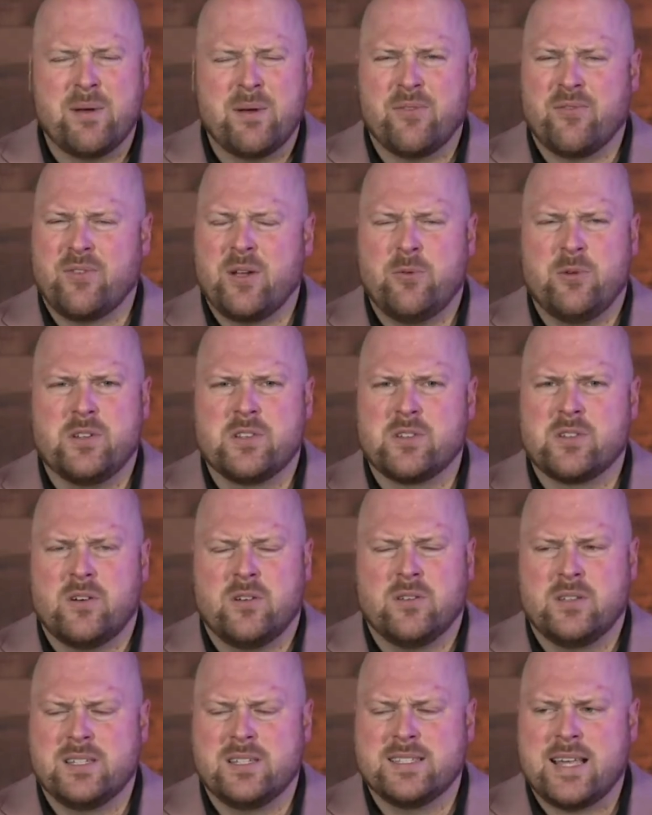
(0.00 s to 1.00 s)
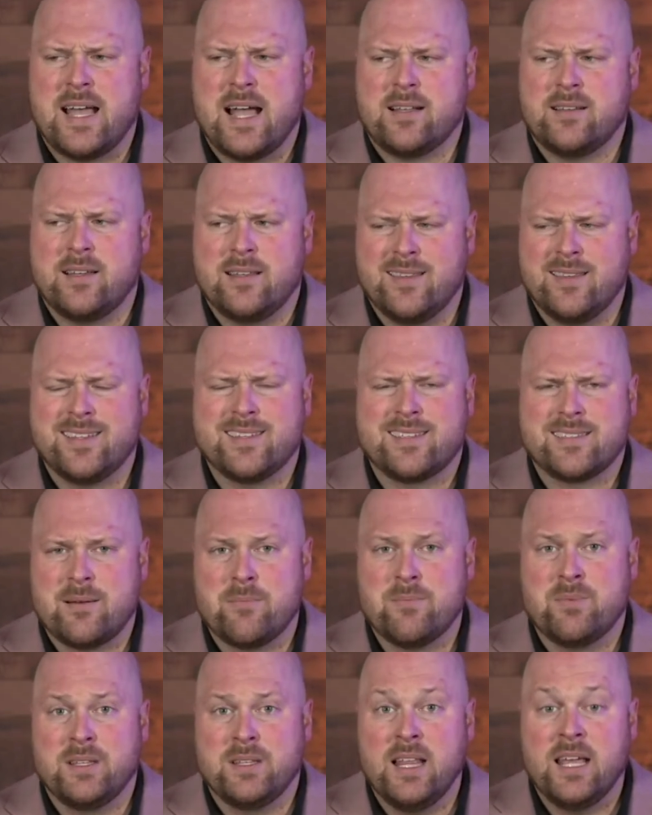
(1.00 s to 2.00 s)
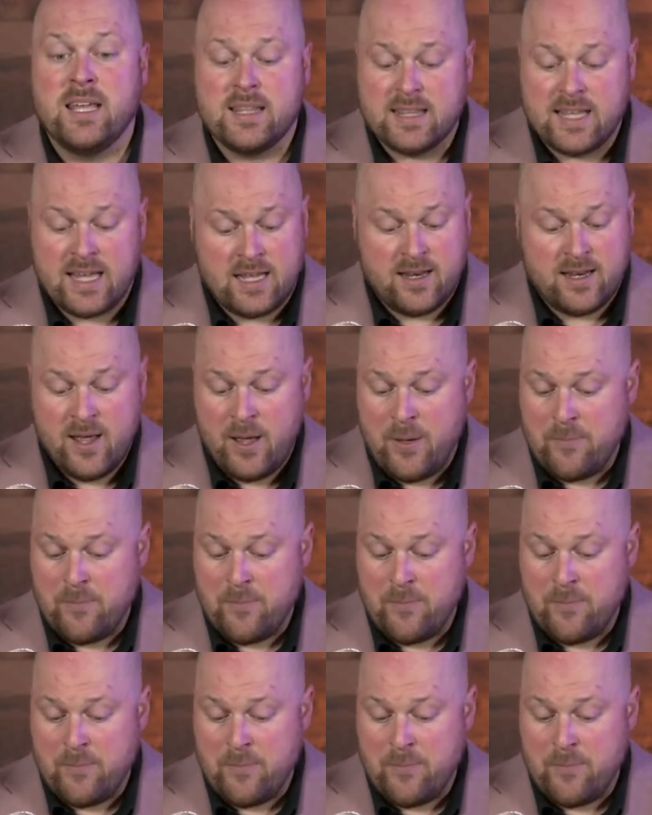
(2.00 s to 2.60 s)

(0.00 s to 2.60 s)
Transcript: I forget what it's called exactly. I think it's something like that.